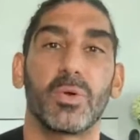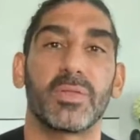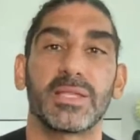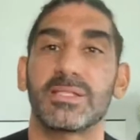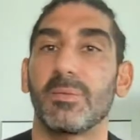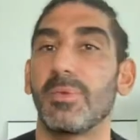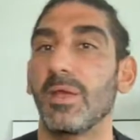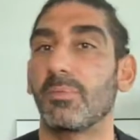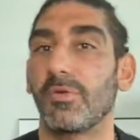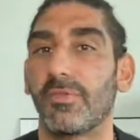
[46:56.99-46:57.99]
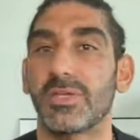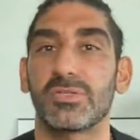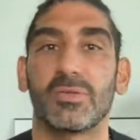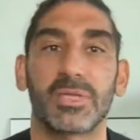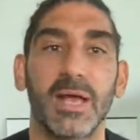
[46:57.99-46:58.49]
that some
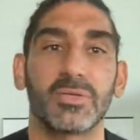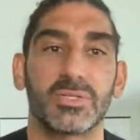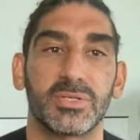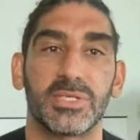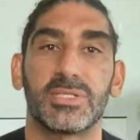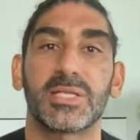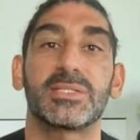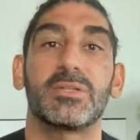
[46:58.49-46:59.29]
professional counselor suggested